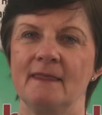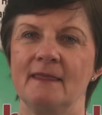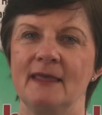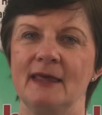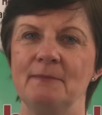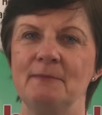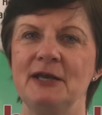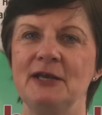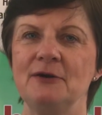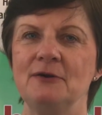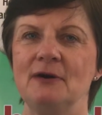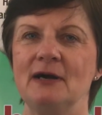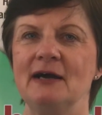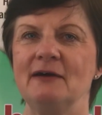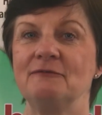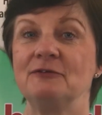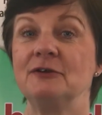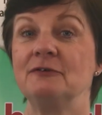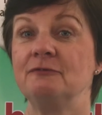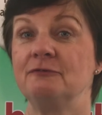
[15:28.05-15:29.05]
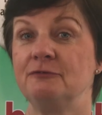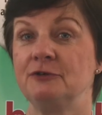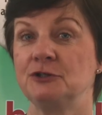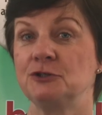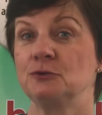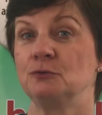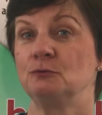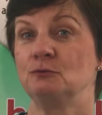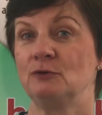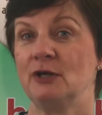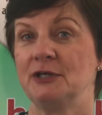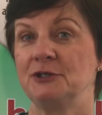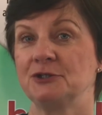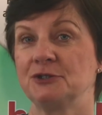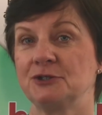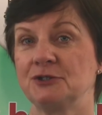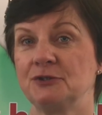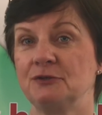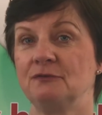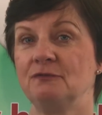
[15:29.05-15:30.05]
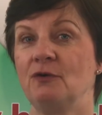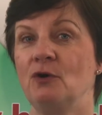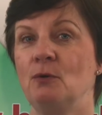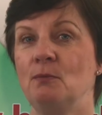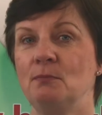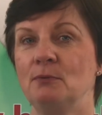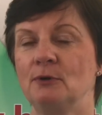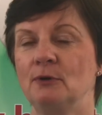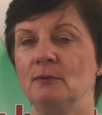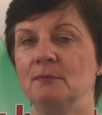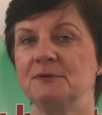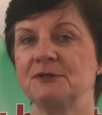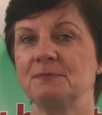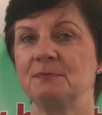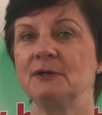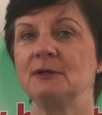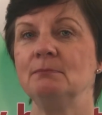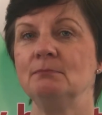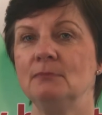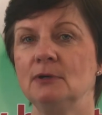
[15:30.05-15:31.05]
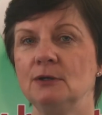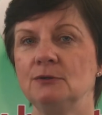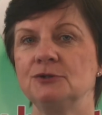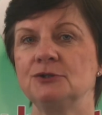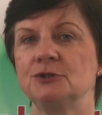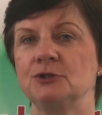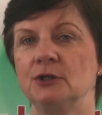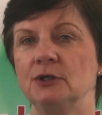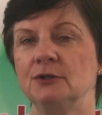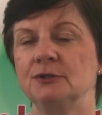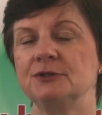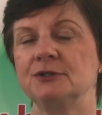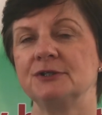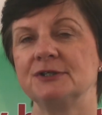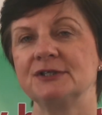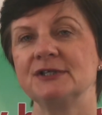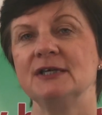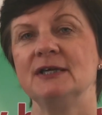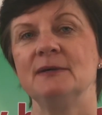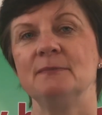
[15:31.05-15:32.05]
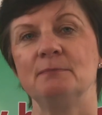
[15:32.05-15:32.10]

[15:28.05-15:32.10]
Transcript: It may not have an official register of home groups, but in most churches,